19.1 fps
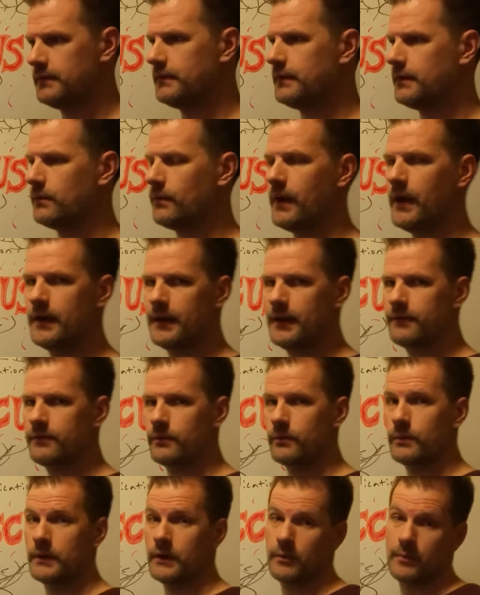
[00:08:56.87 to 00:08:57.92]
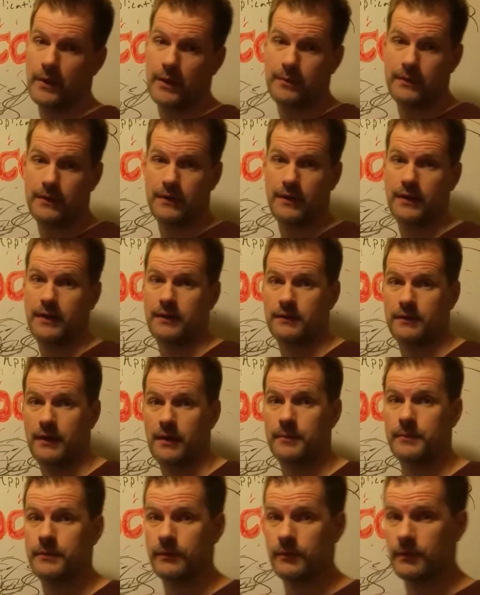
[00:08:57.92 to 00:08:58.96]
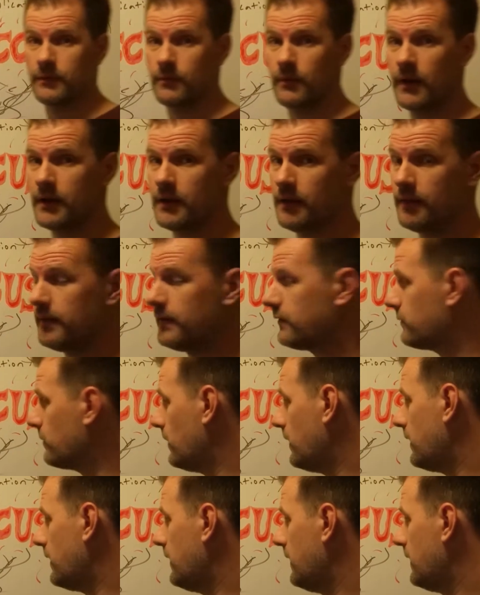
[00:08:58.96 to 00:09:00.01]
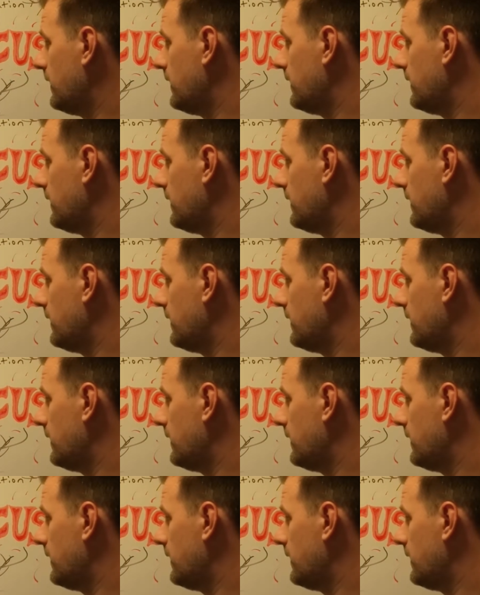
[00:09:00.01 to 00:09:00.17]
DRAD ever will. Maybe Nick is absolutely right on this one.